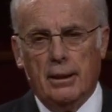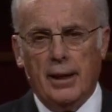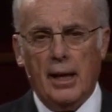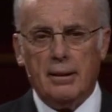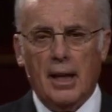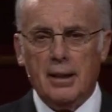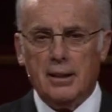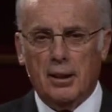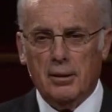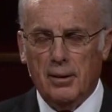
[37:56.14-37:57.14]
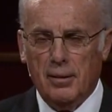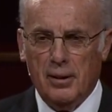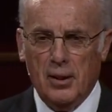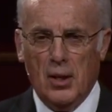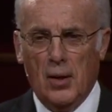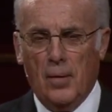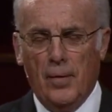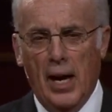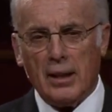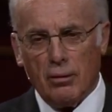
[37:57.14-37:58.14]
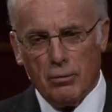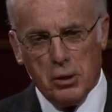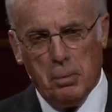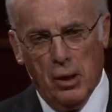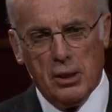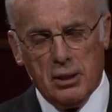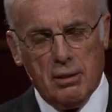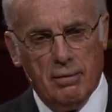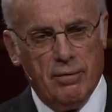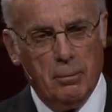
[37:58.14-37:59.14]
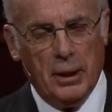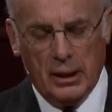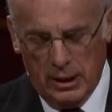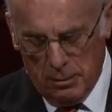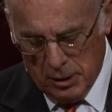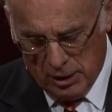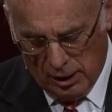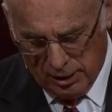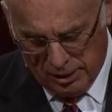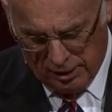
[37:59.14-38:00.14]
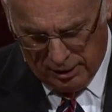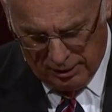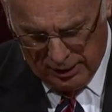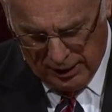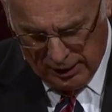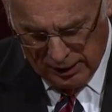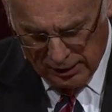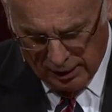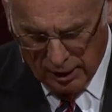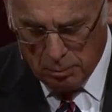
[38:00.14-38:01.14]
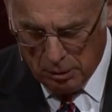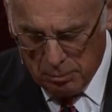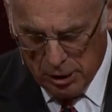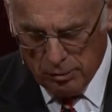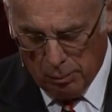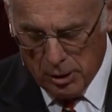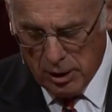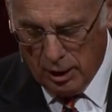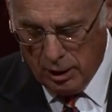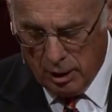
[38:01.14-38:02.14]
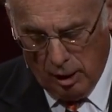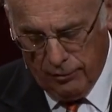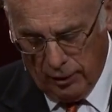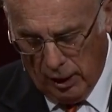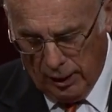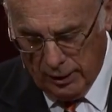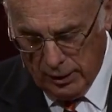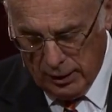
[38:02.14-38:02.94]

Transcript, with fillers: That, that, uh, that response from Nicodemus has, uh, has, I think, been misrepresented an awful lot.